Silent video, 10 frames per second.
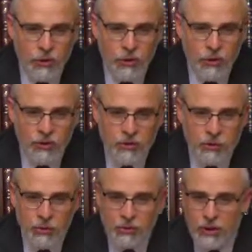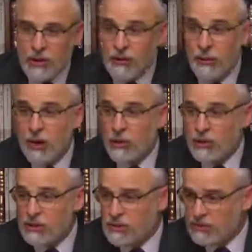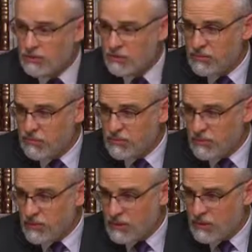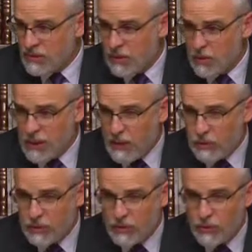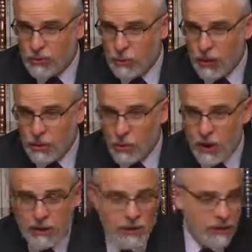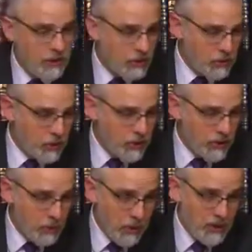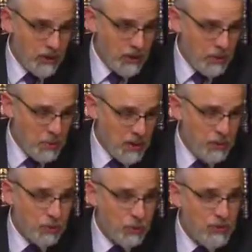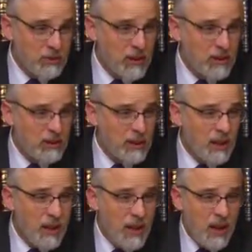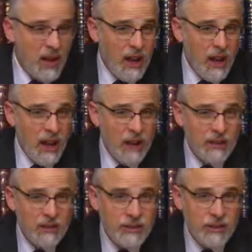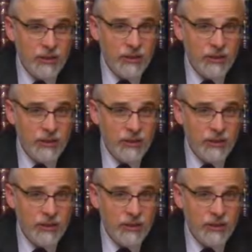Herzl was very frontal about what he wanted in Eretz Yisrael. He wanted an independent Jewish state, and